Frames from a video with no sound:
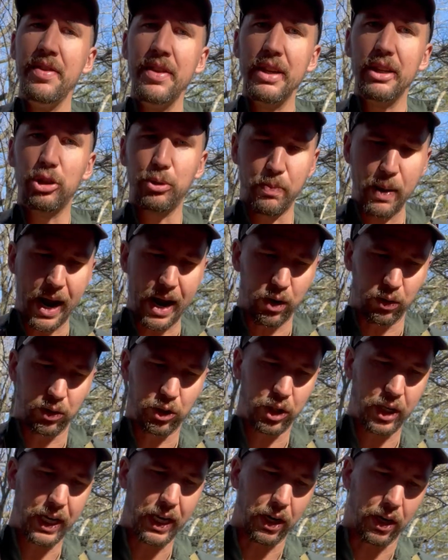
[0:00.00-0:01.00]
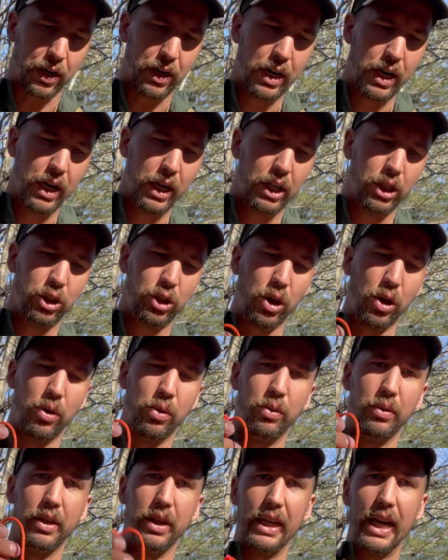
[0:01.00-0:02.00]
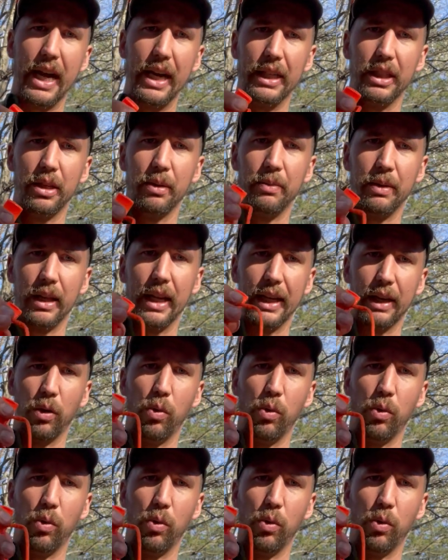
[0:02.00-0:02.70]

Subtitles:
this pouch here. So you got something like a